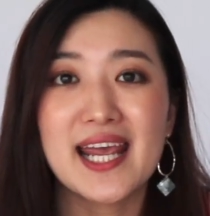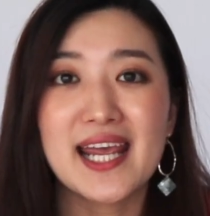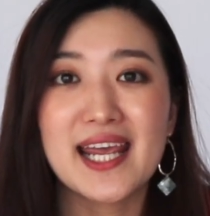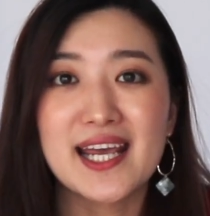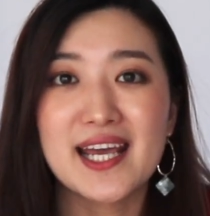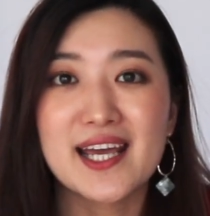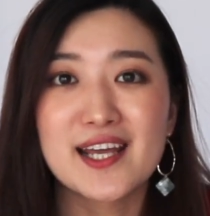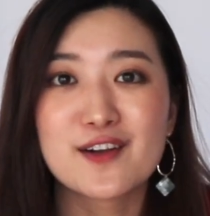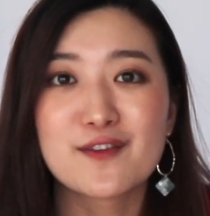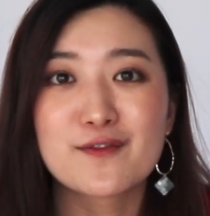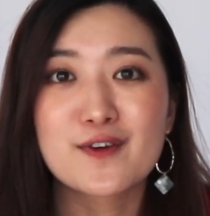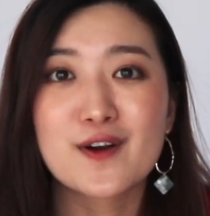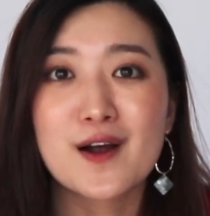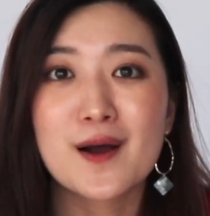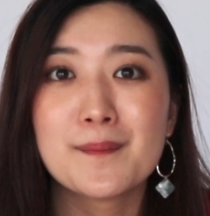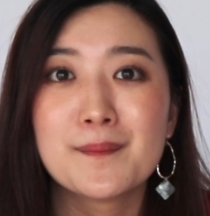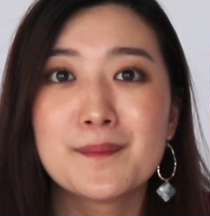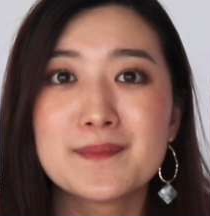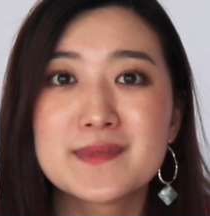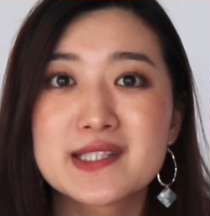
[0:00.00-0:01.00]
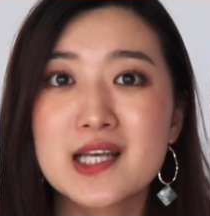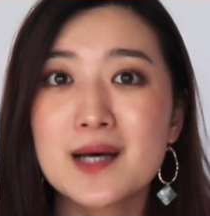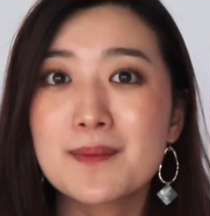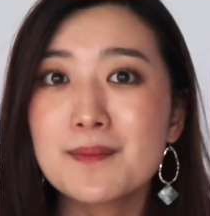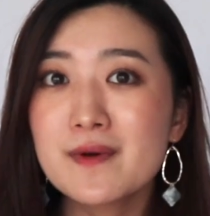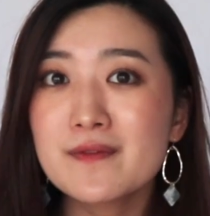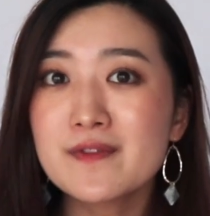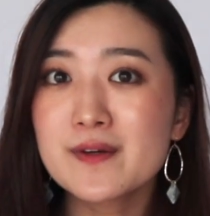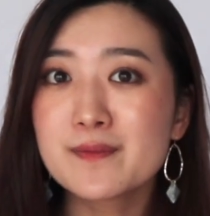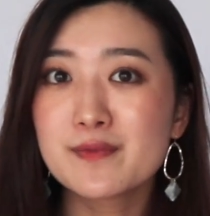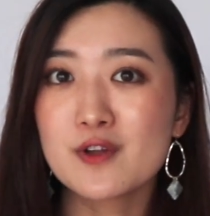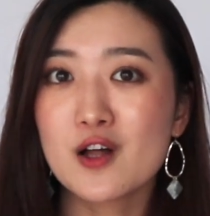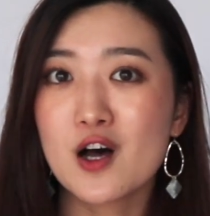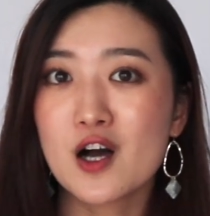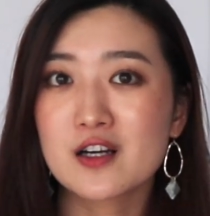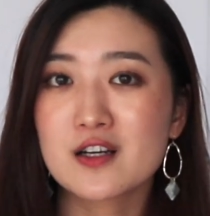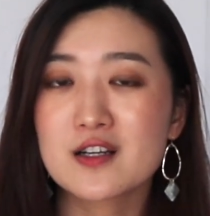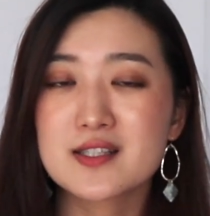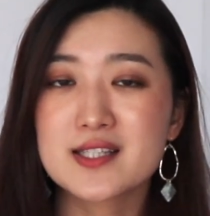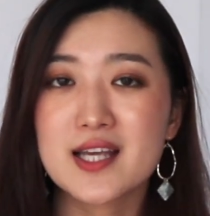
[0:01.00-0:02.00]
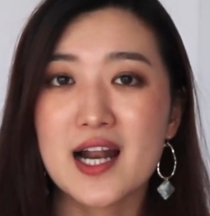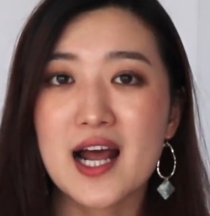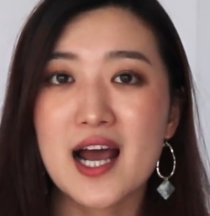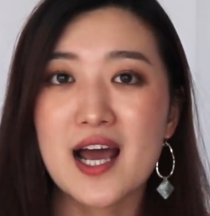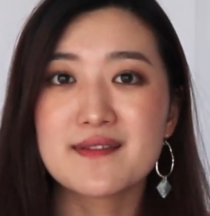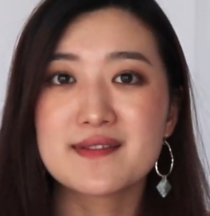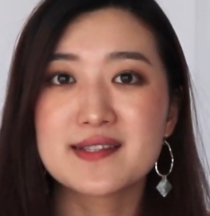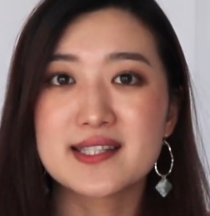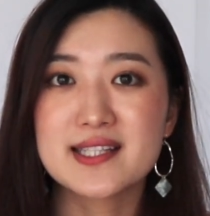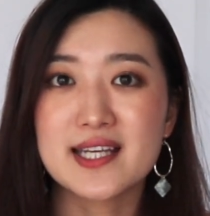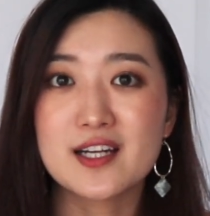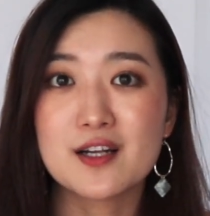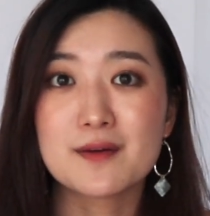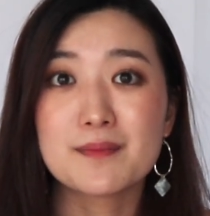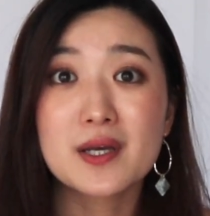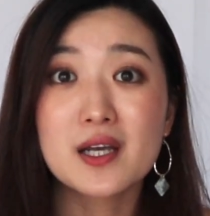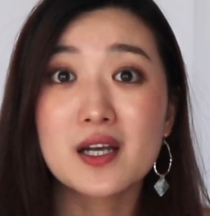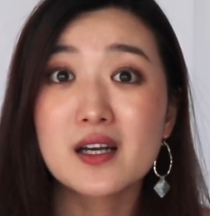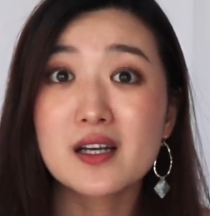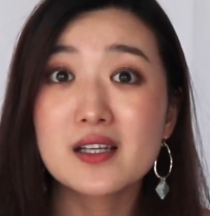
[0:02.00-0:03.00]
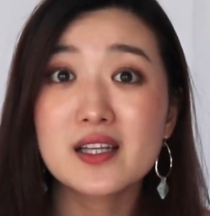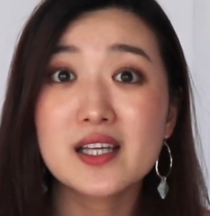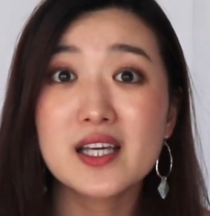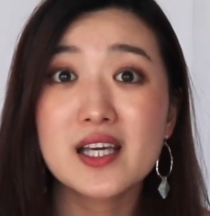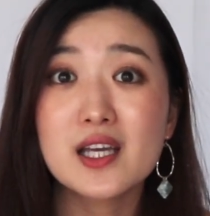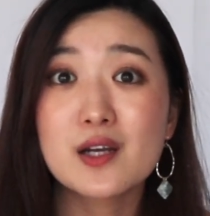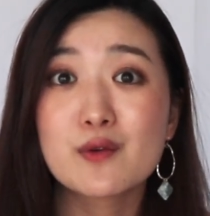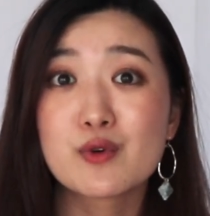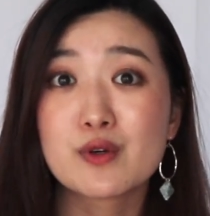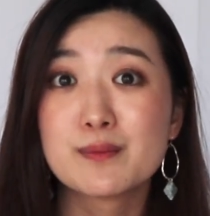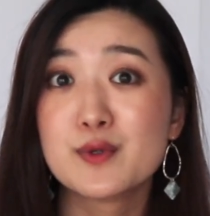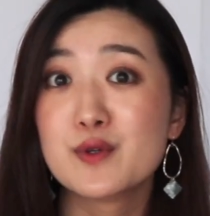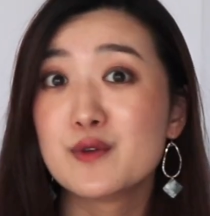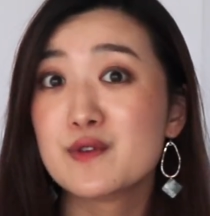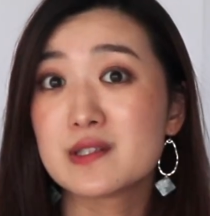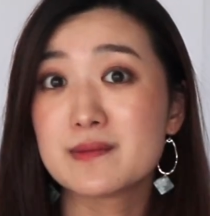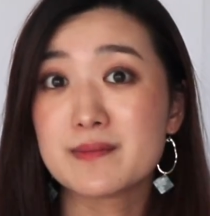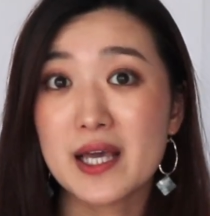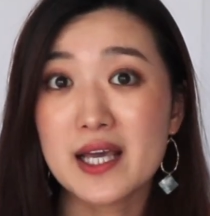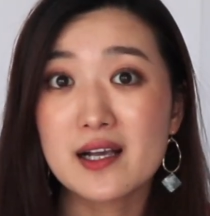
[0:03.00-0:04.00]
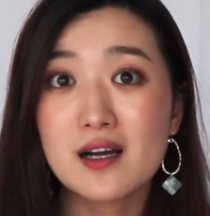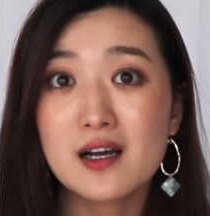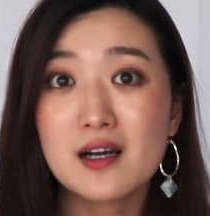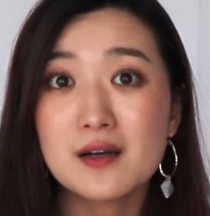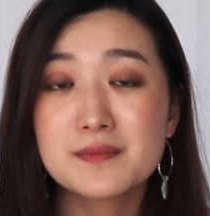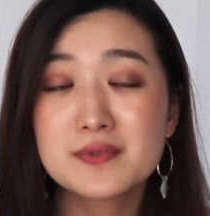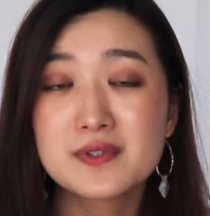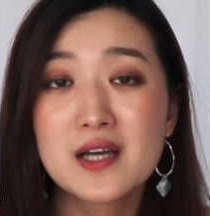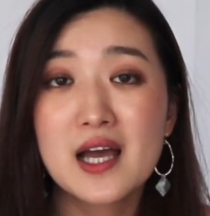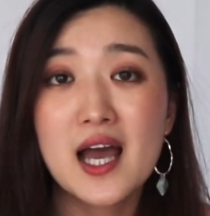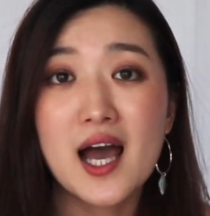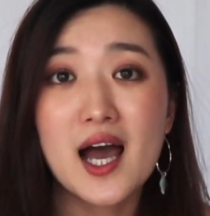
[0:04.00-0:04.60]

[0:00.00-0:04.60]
And from some of the bloggers that I've seen, apparently it removes makeup.